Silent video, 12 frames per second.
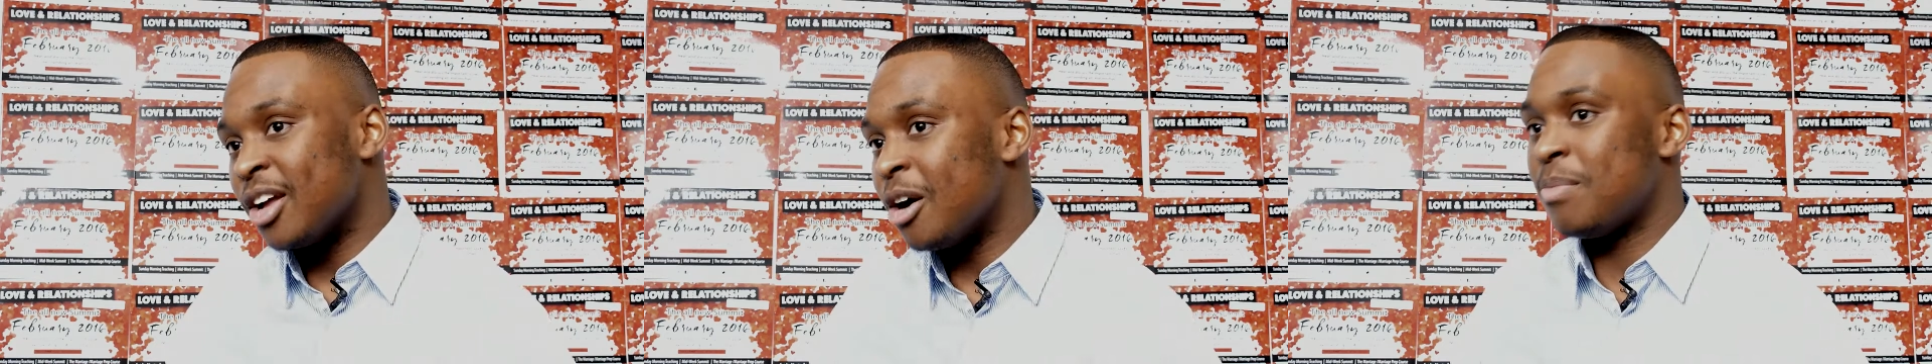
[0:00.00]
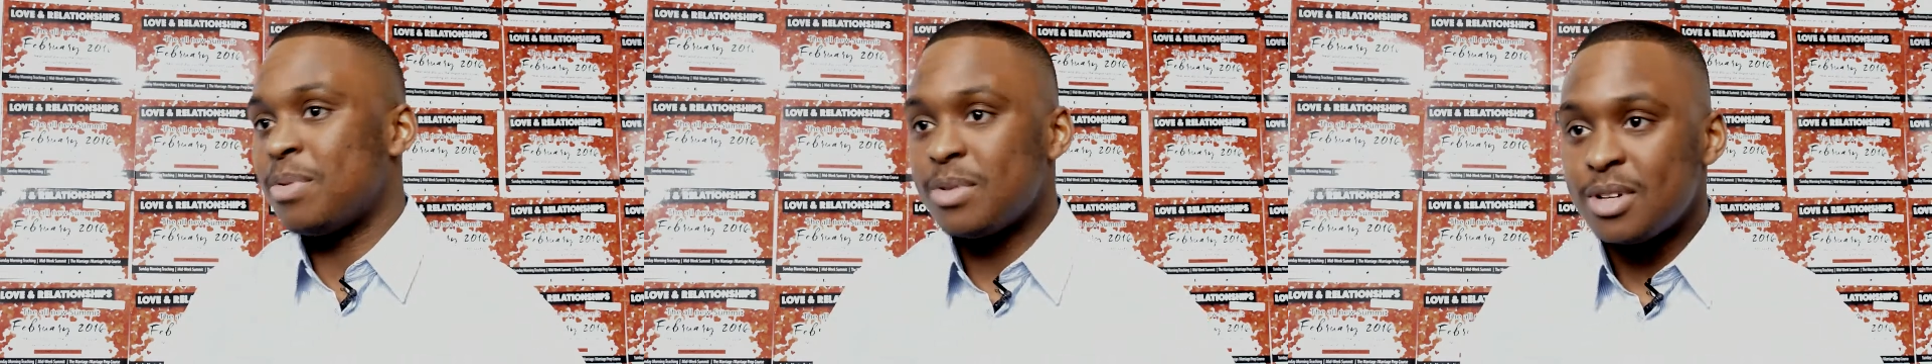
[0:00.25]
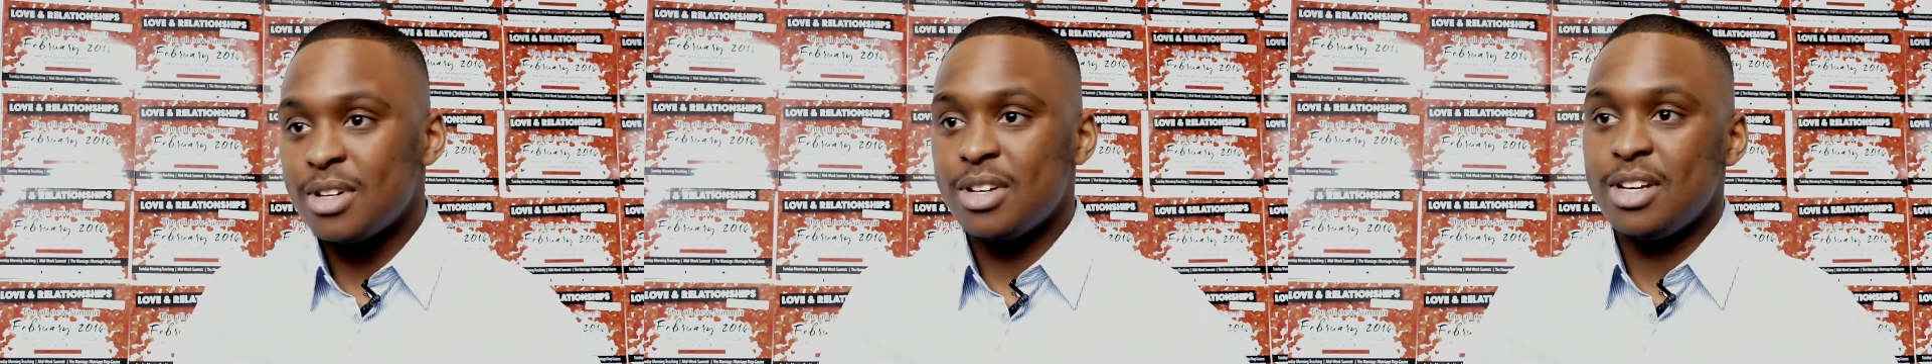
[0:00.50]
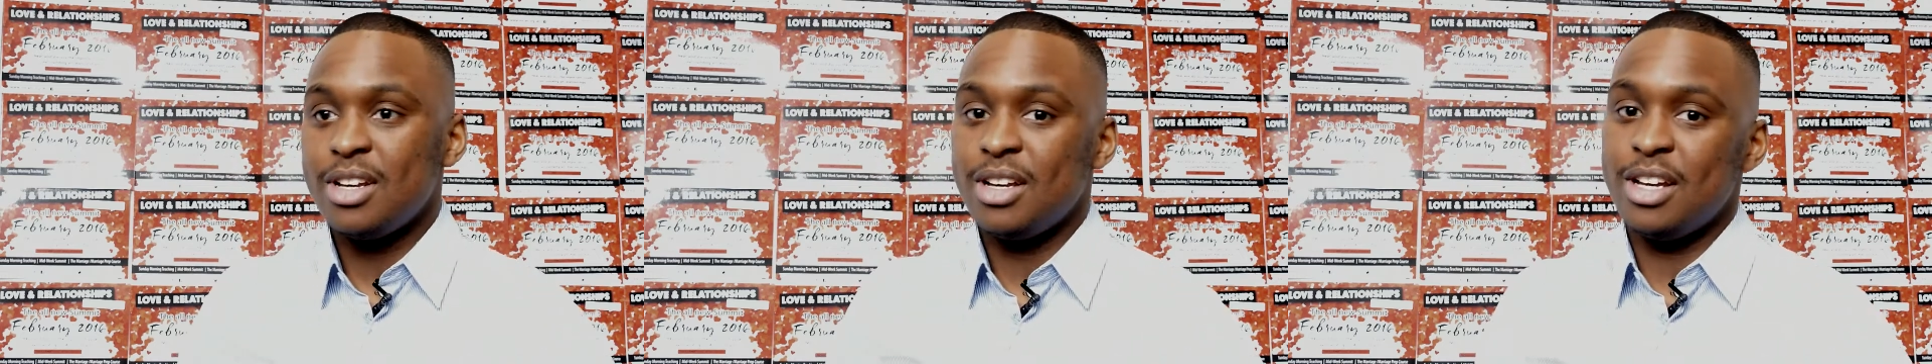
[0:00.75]
up
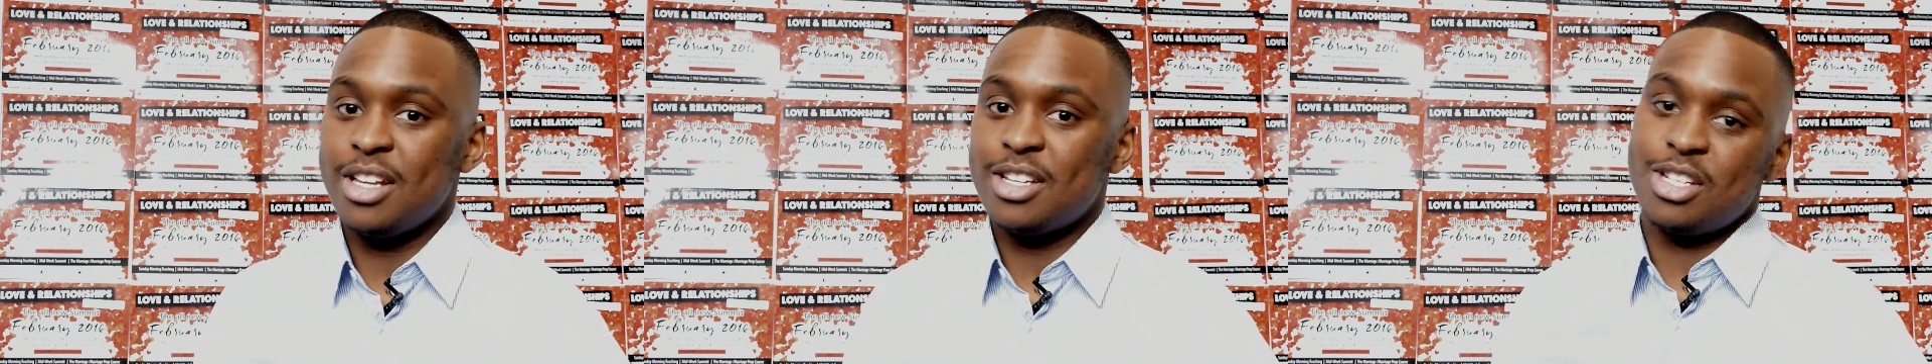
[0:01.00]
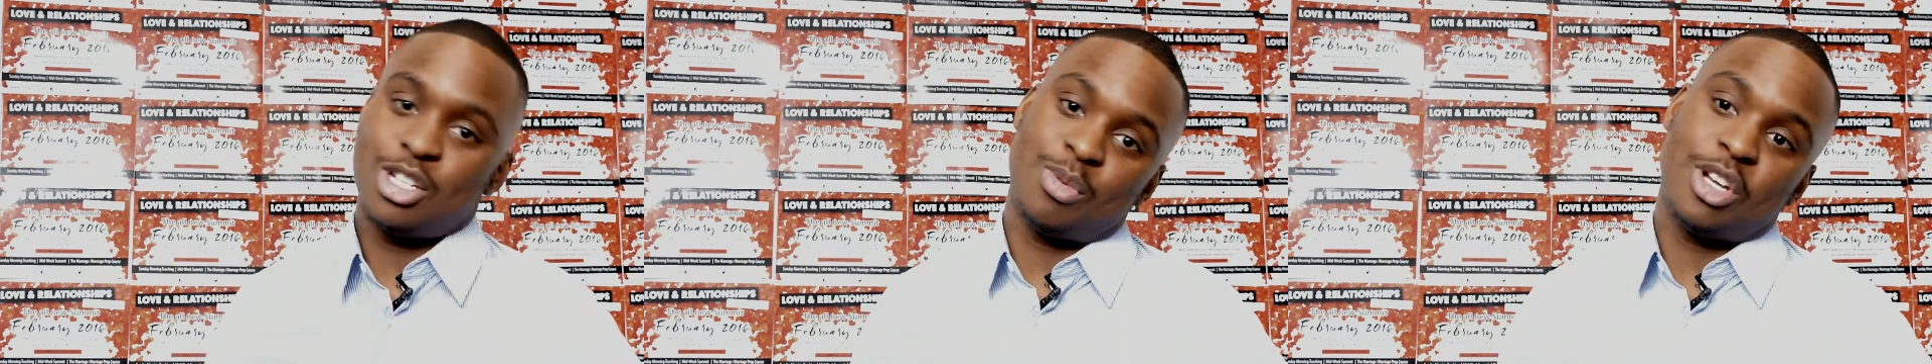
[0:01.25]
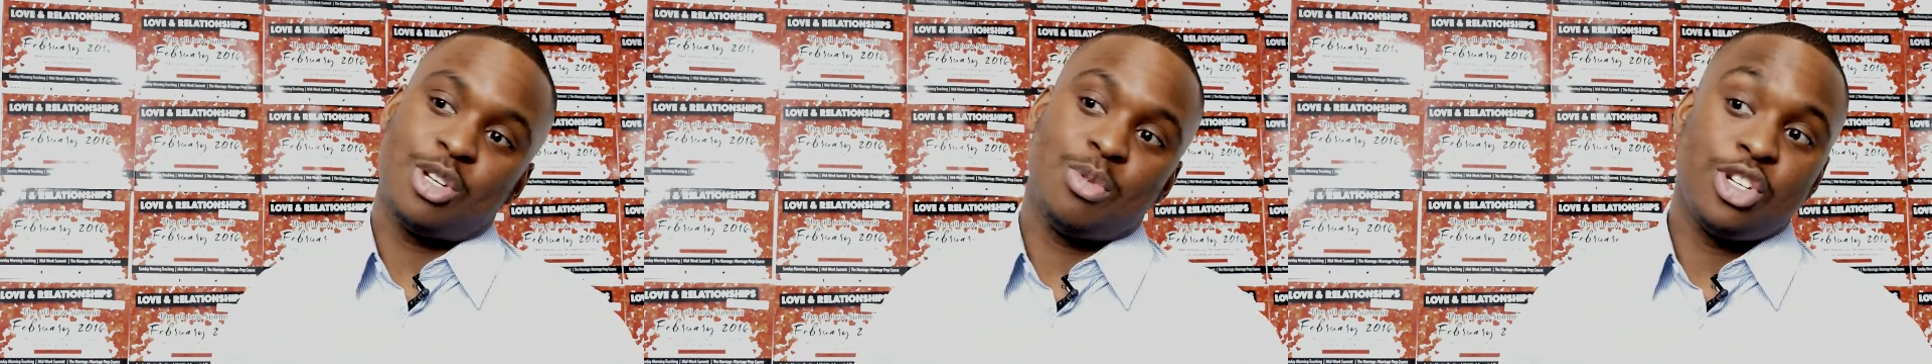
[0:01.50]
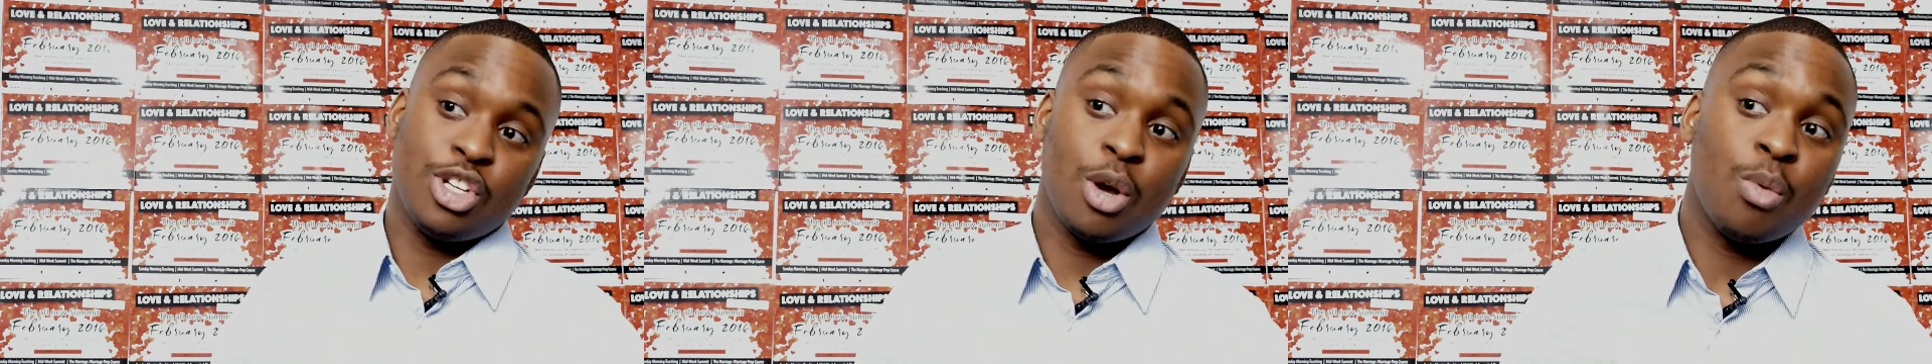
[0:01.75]
in a situation
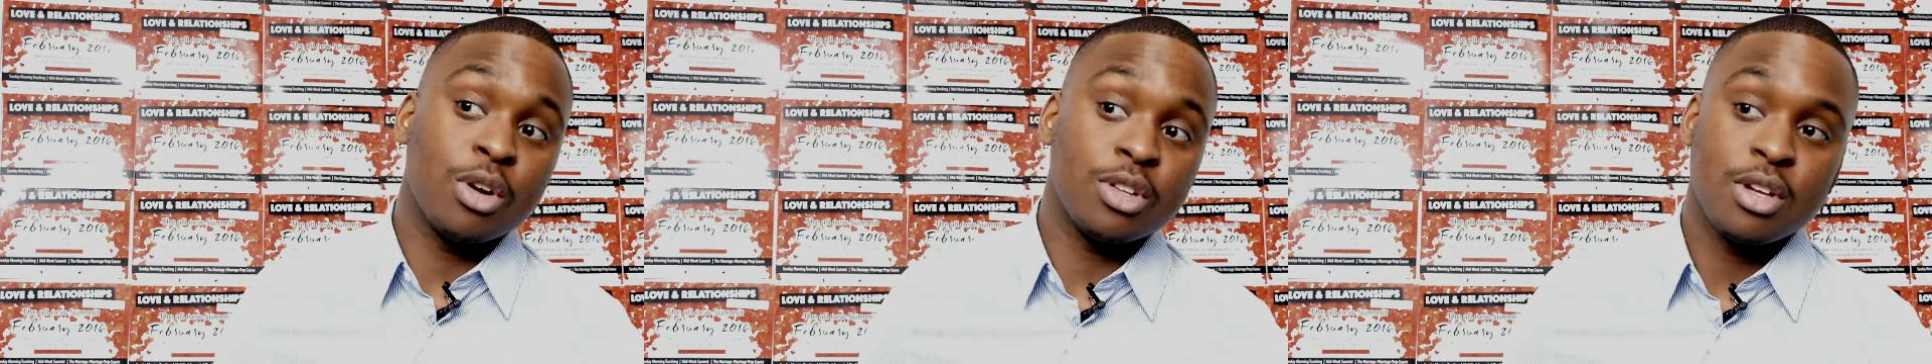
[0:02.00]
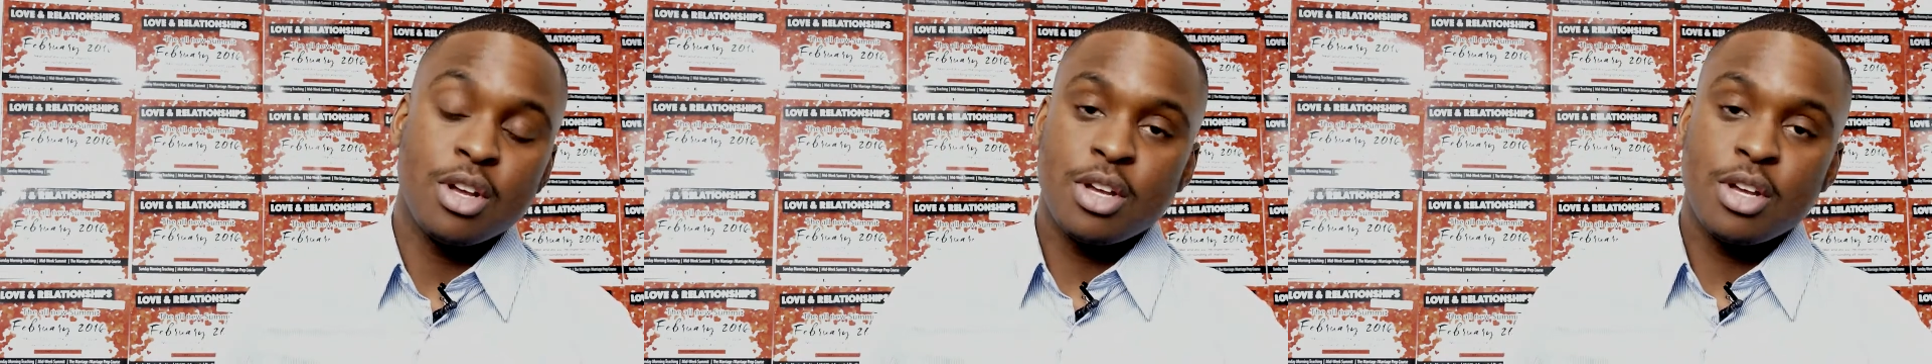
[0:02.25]
which you don't want.